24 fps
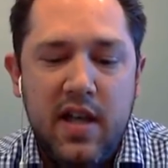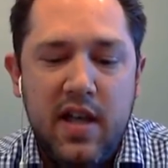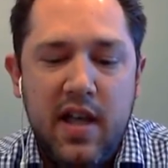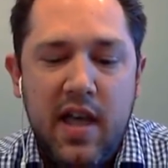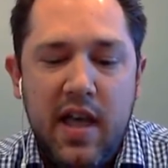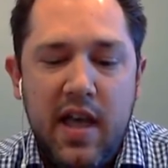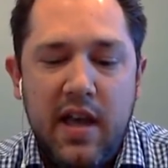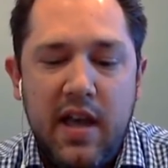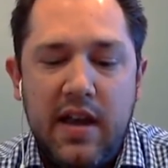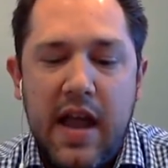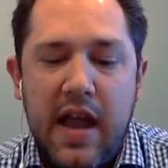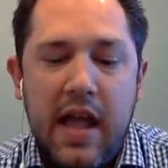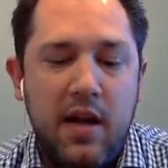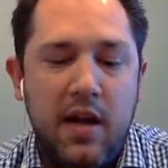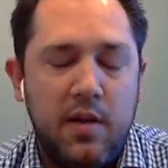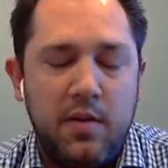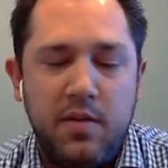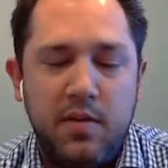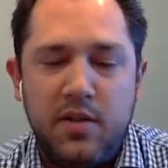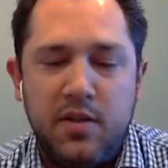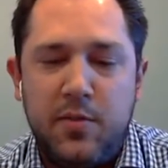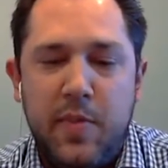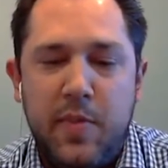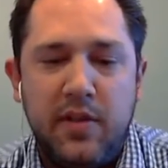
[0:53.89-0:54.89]
And now I
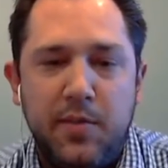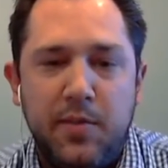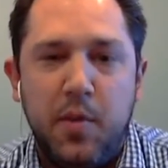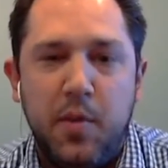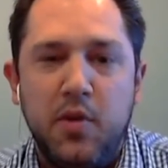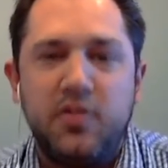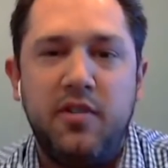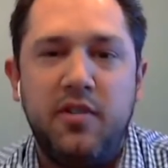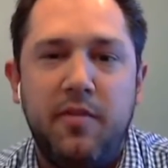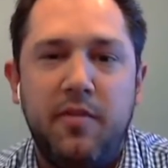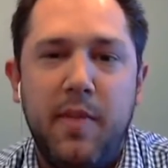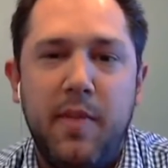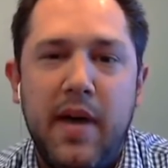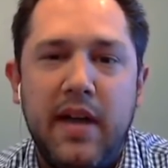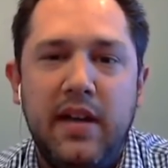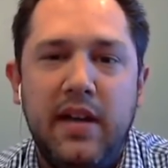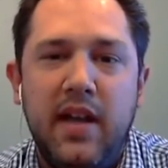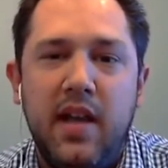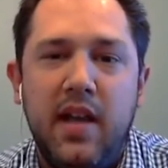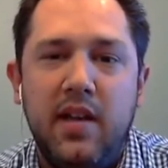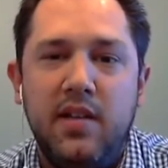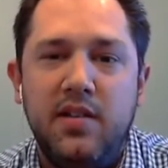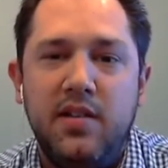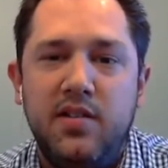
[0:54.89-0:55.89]
spend most of my
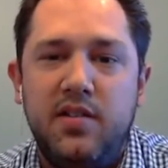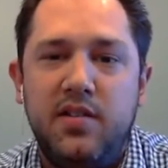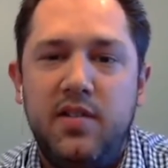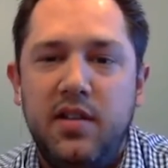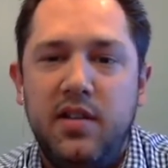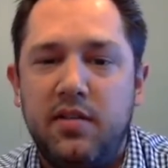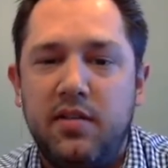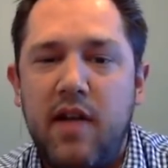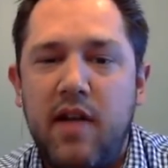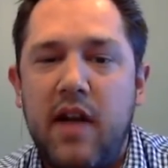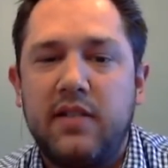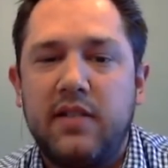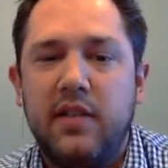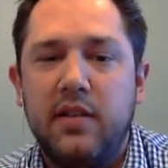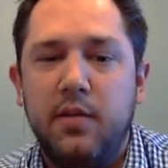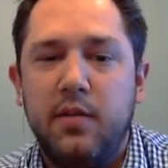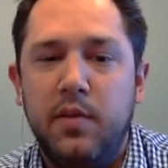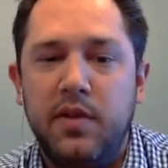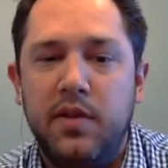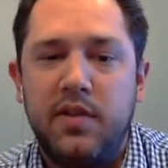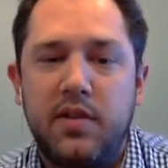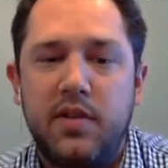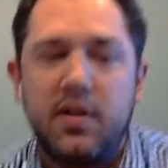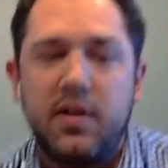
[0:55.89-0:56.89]
days interacting
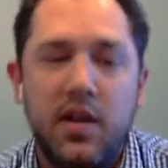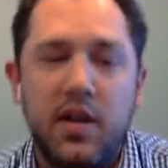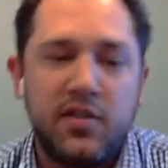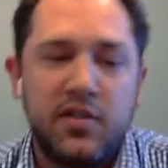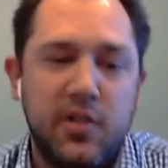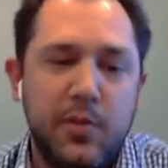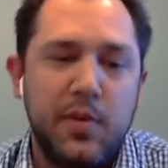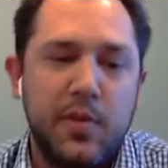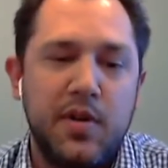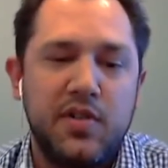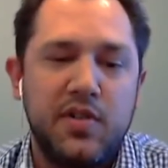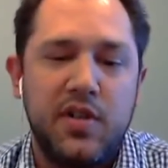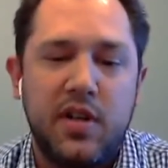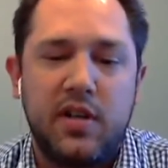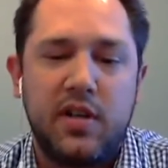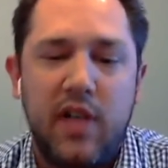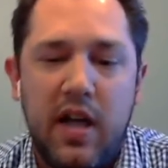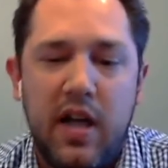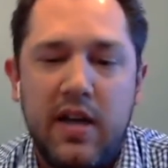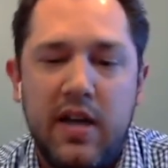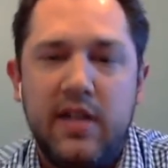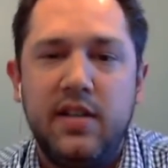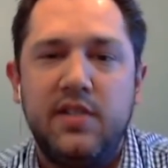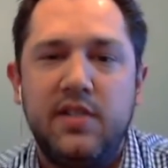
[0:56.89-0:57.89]
with customers and
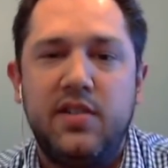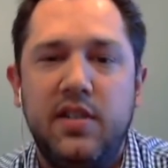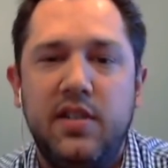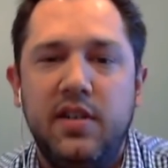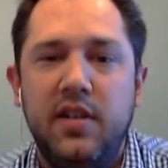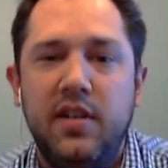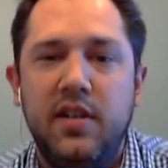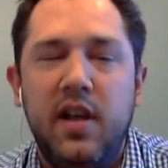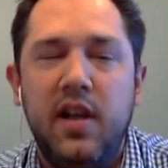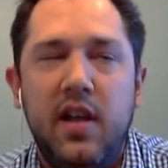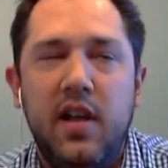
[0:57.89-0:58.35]
clients and